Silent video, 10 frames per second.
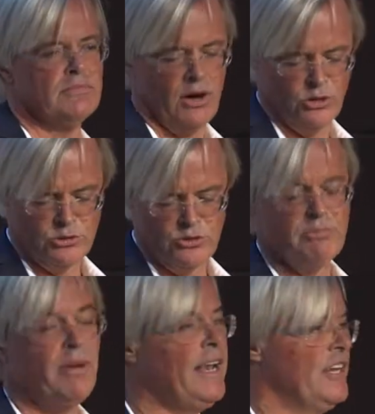How do you
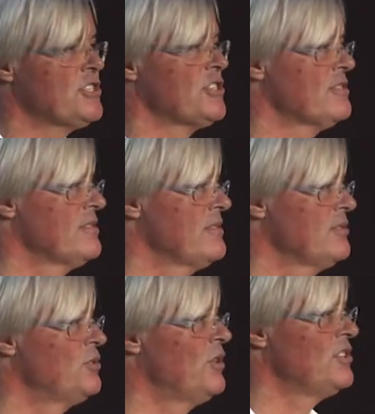manage the
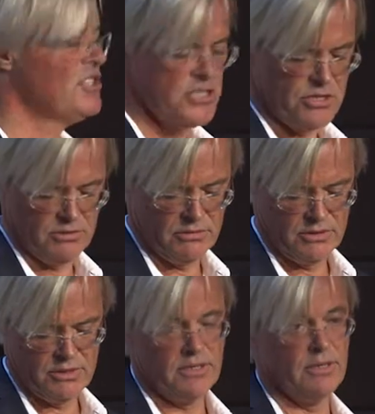transition
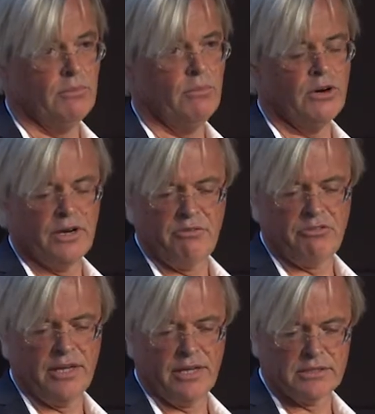more than
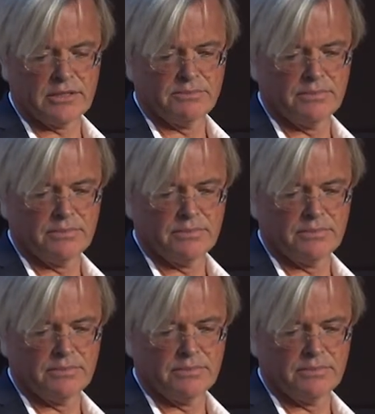anything else?